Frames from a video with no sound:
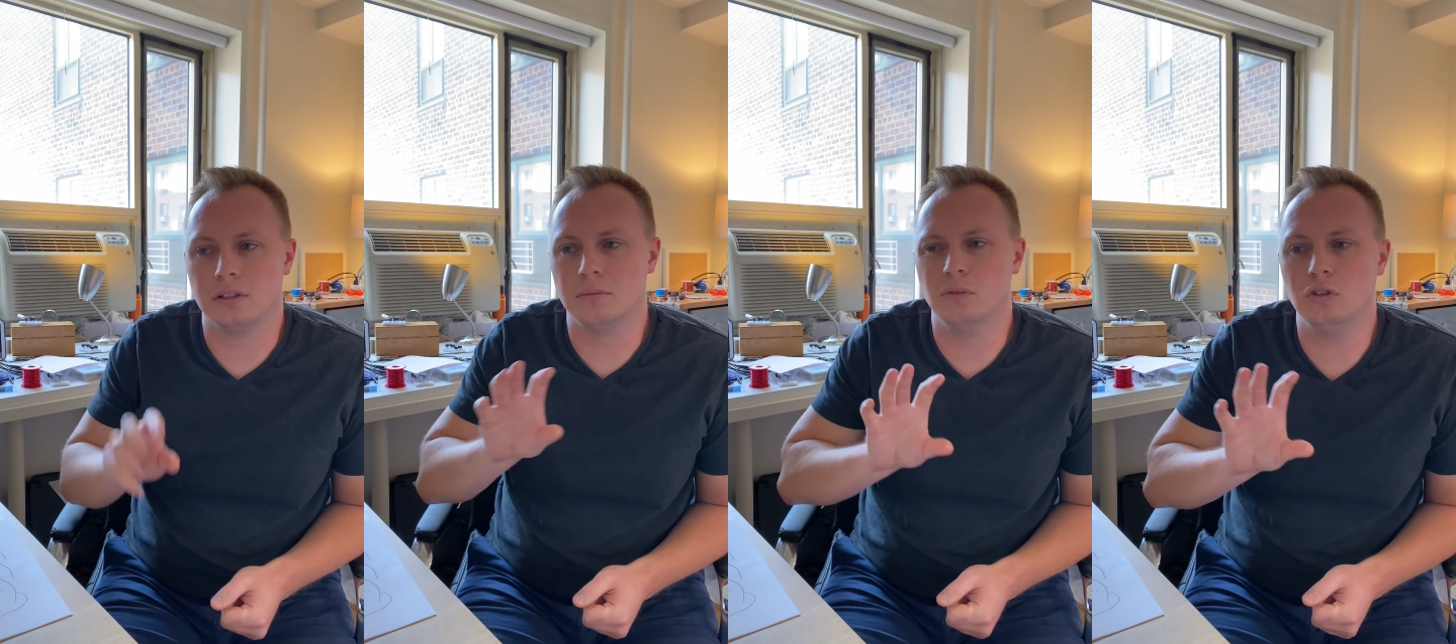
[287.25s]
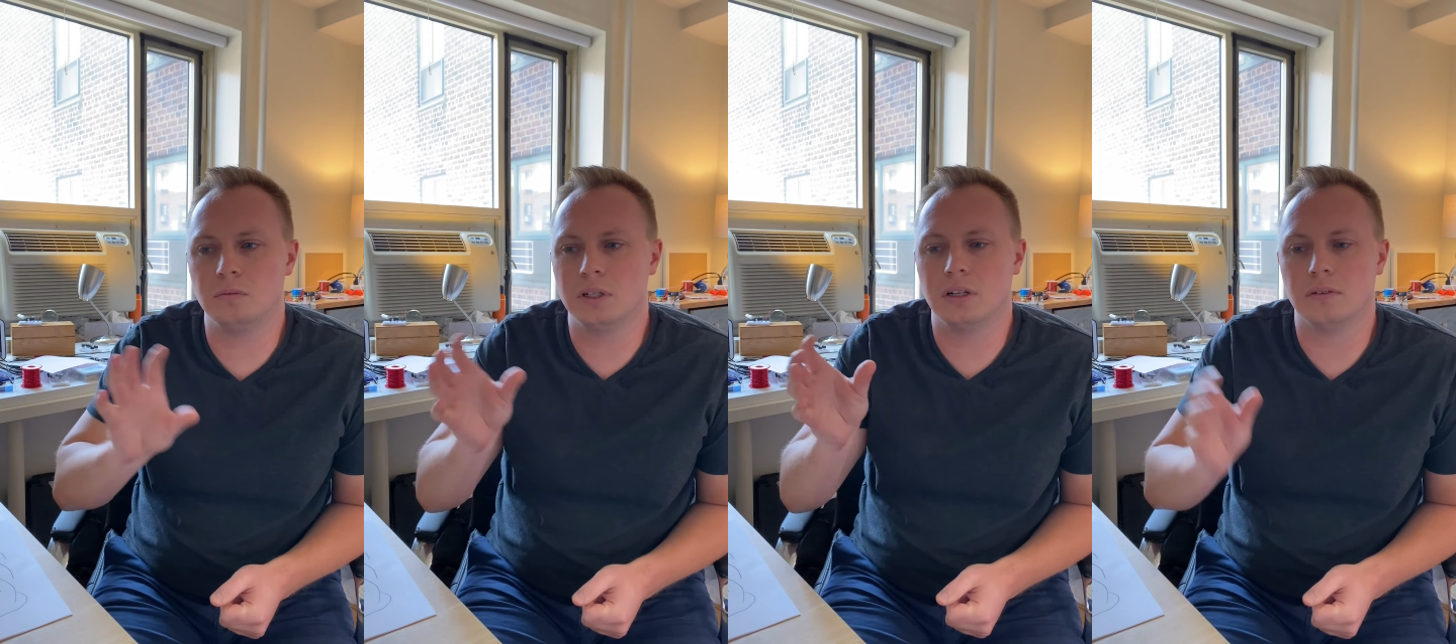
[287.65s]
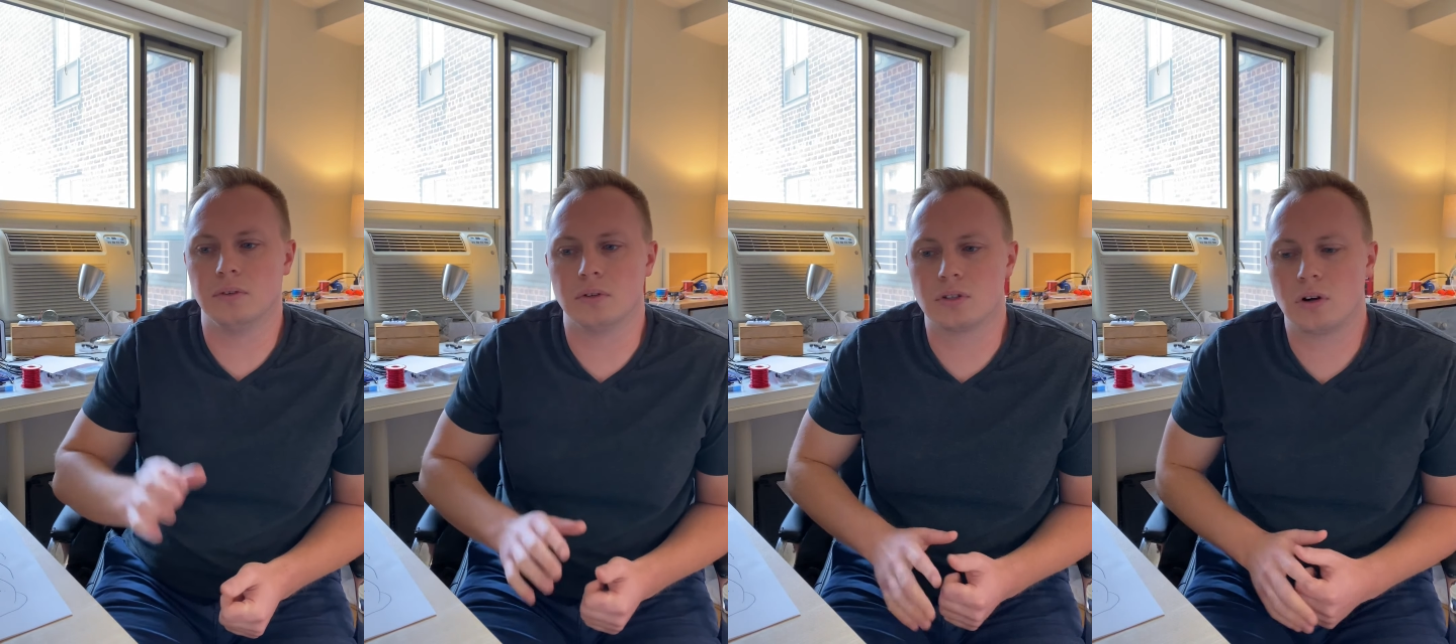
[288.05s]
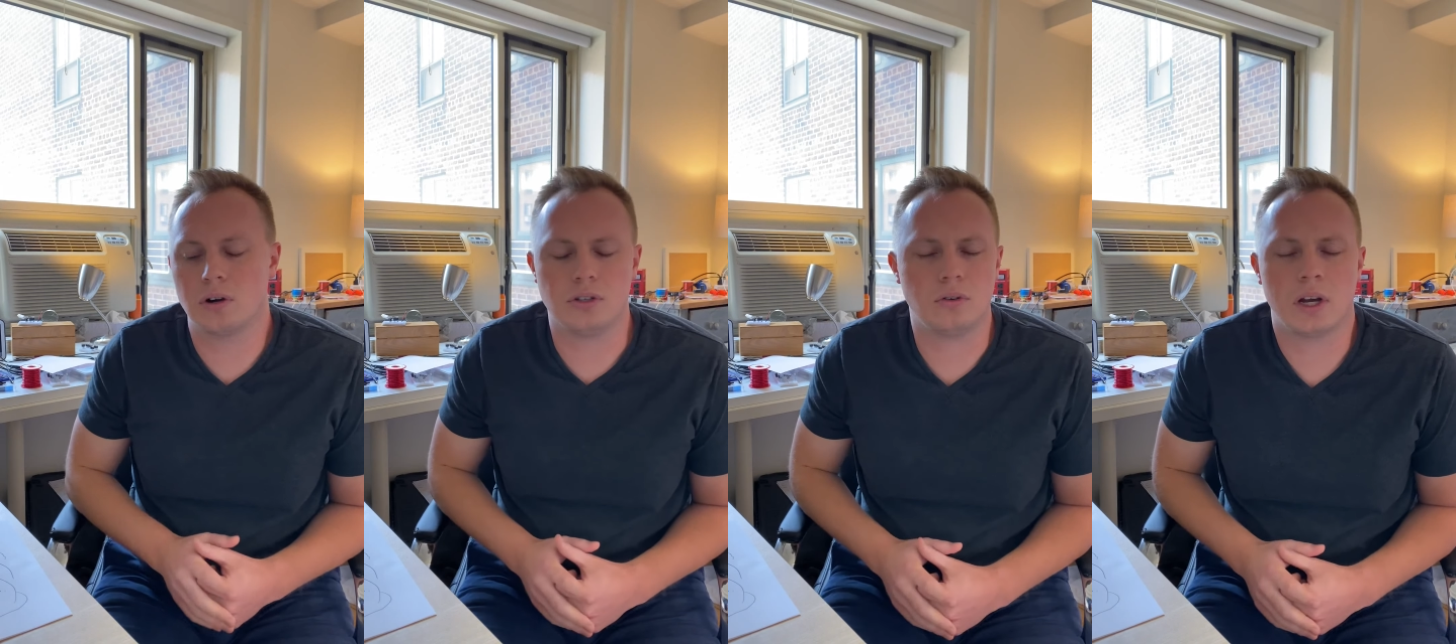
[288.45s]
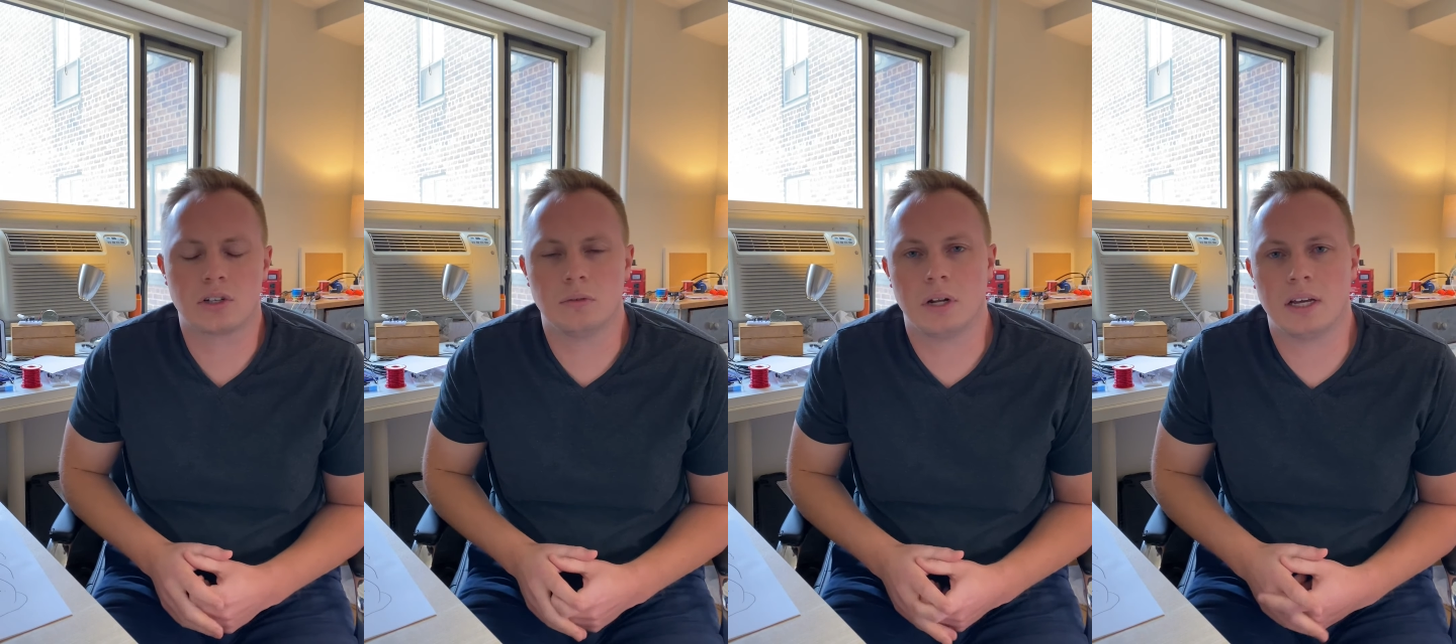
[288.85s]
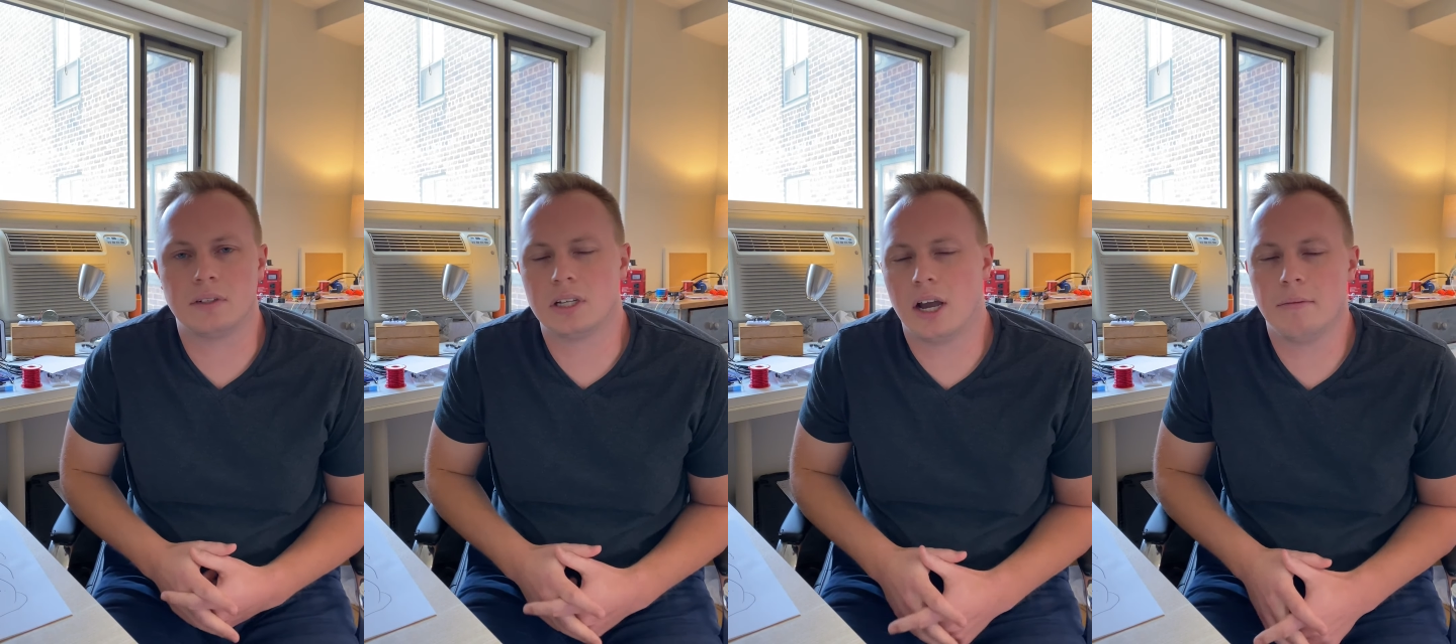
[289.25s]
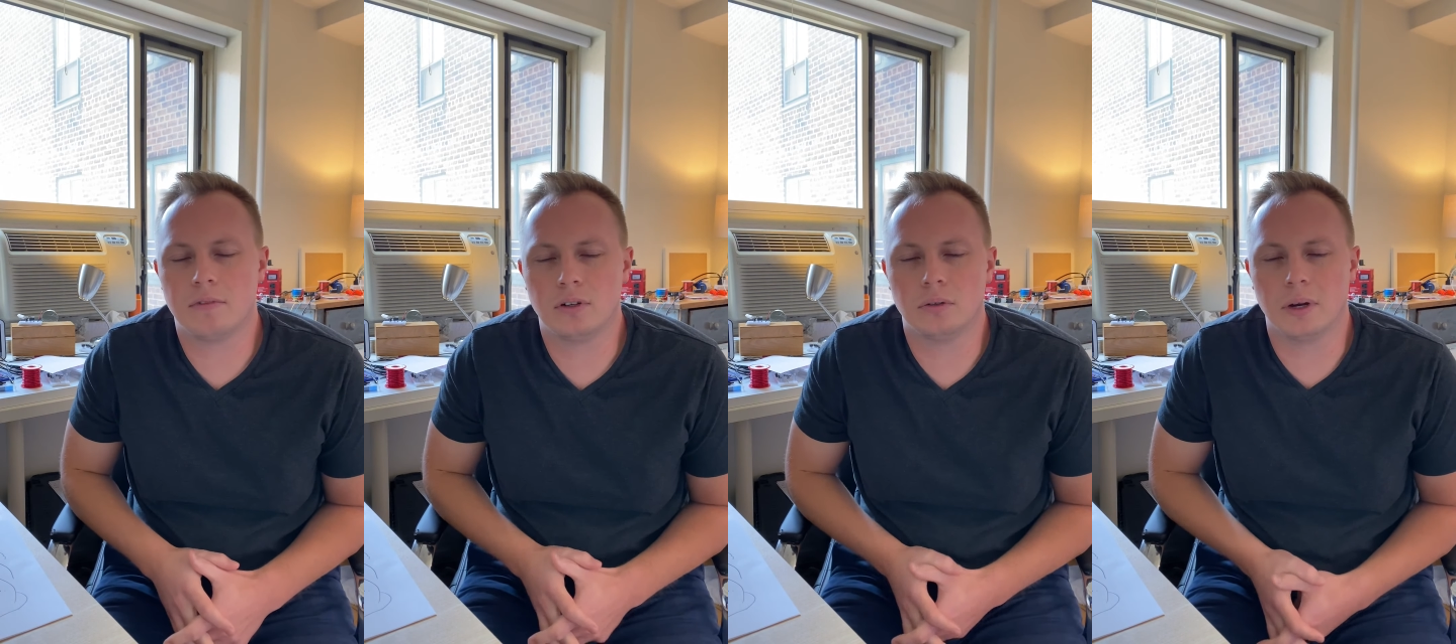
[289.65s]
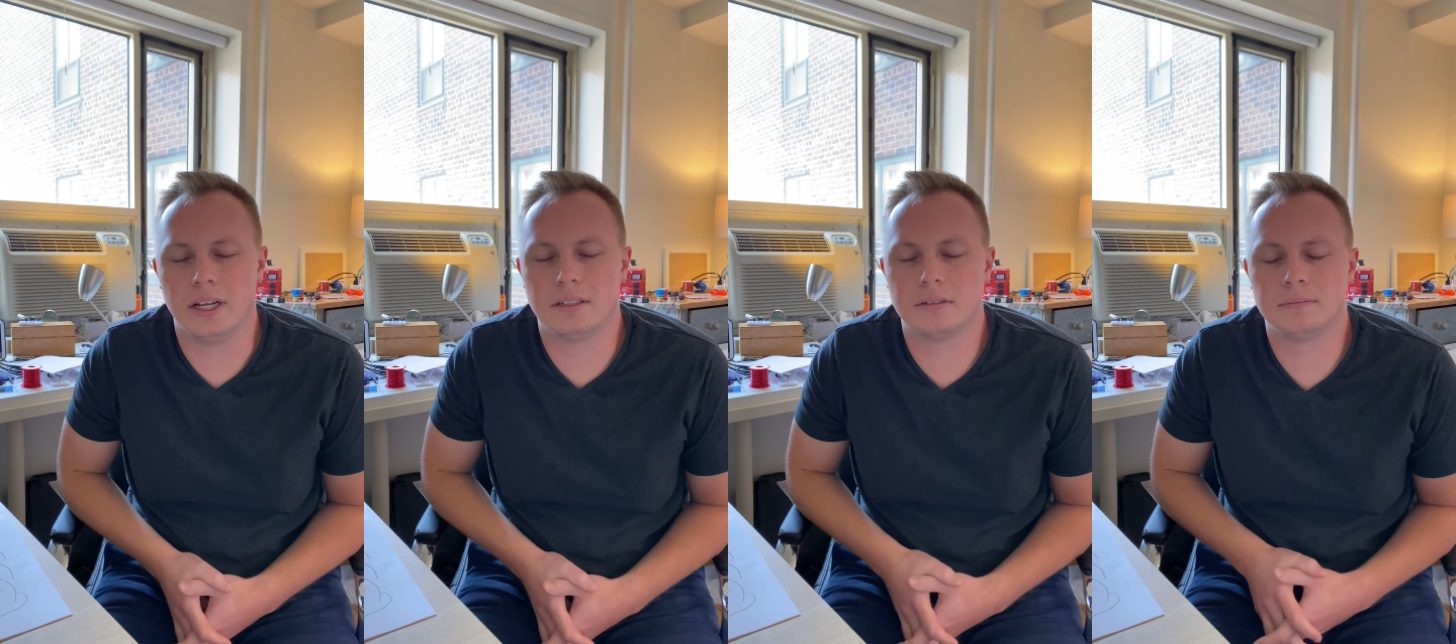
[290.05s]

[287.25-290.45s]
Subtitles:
the movement of those stars, you actually would have a time flow rate,